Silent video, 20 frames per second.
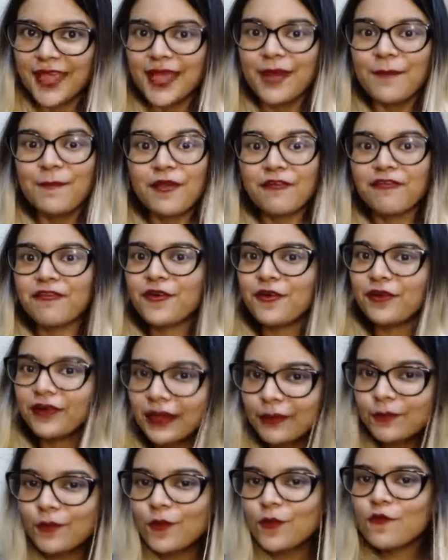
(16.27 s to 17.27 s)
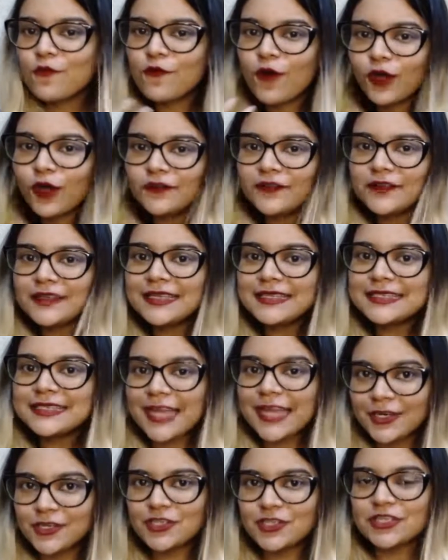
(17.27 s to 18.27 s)
Before I move on with the
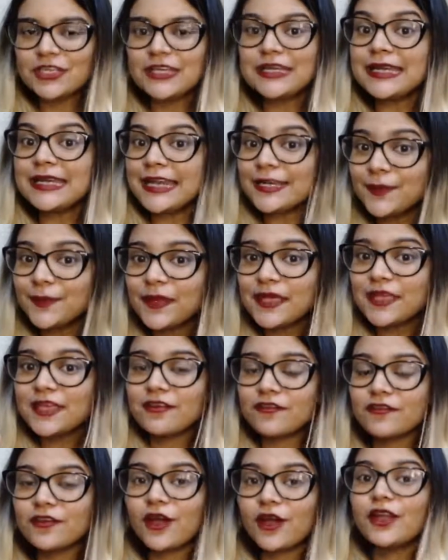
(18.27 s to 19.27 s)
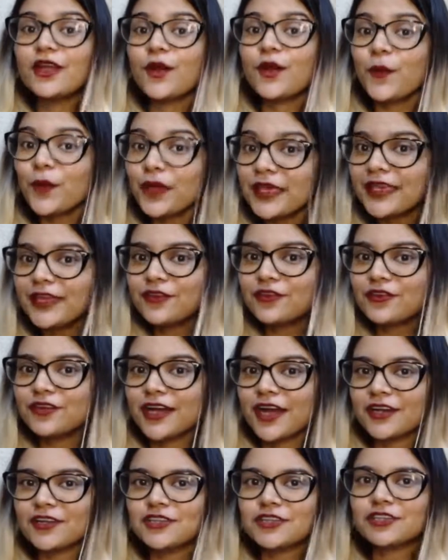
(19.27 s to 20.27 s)
session, let me give you all a quick
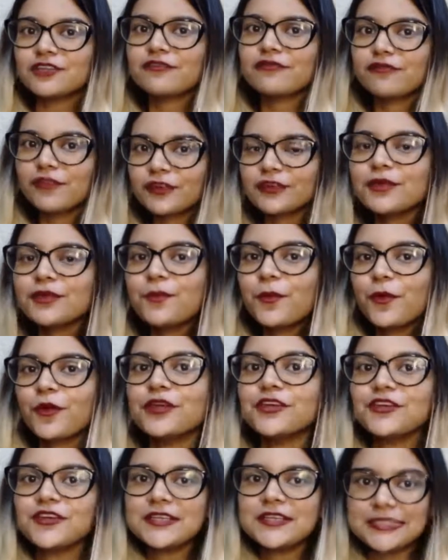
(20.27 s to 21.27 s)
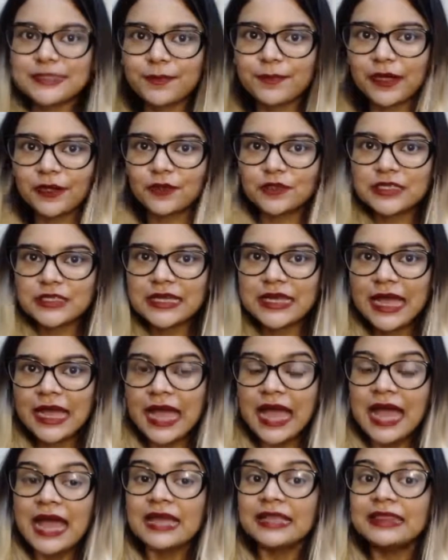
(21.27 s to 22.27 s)
introduction of what the poetry is about.
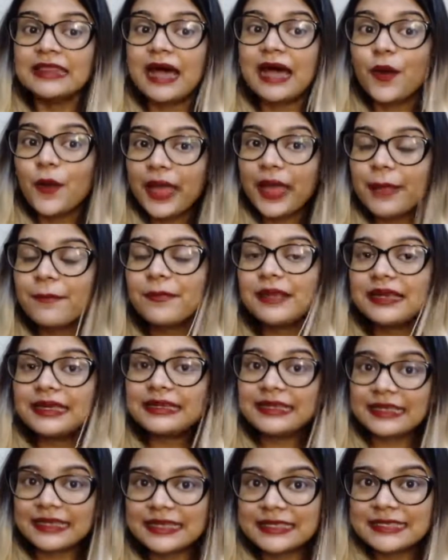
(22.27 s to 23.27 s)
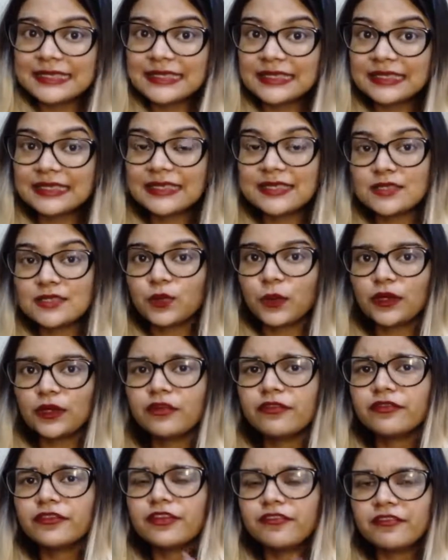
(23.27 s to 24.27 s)
Now, Emily Dickinson is one
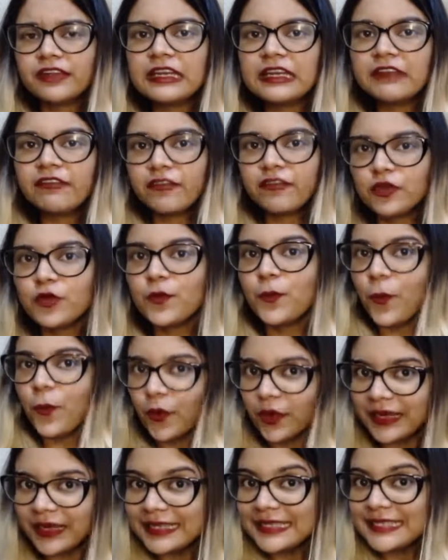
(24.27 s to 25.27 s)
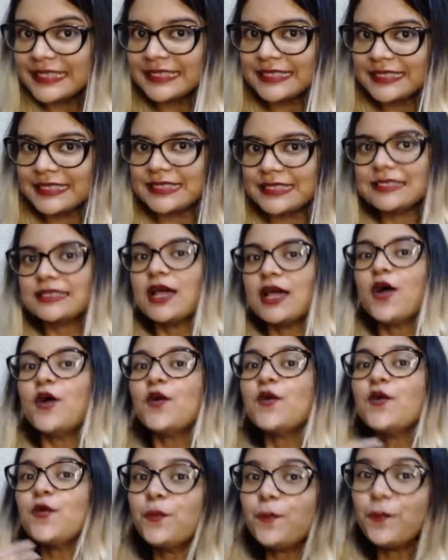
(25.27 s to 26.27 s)
of the very few poetesses
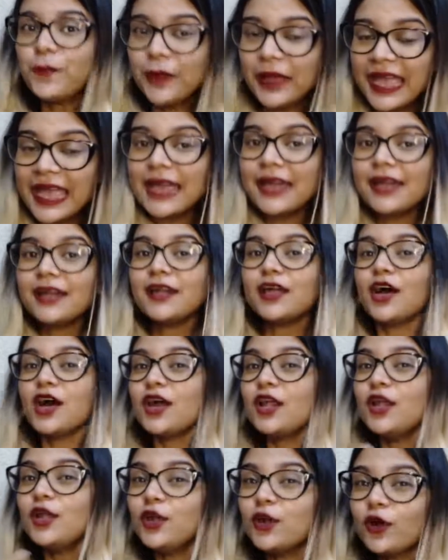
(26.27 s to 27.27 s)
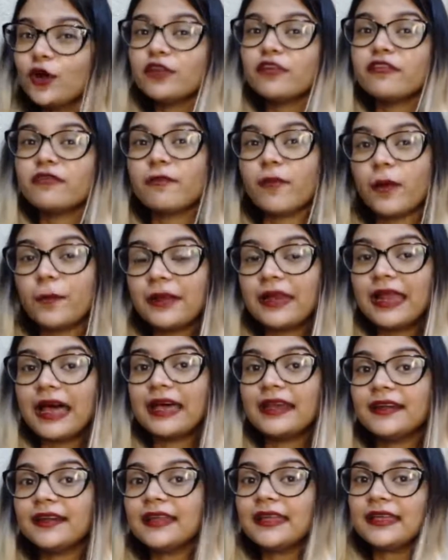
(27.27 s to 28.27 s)
who gained a lot of
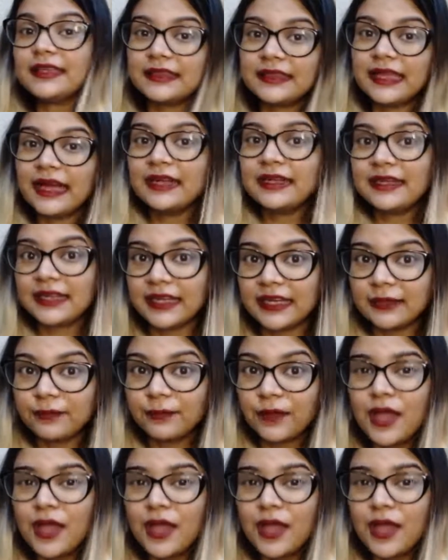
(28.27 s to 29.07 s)
popularity in that time.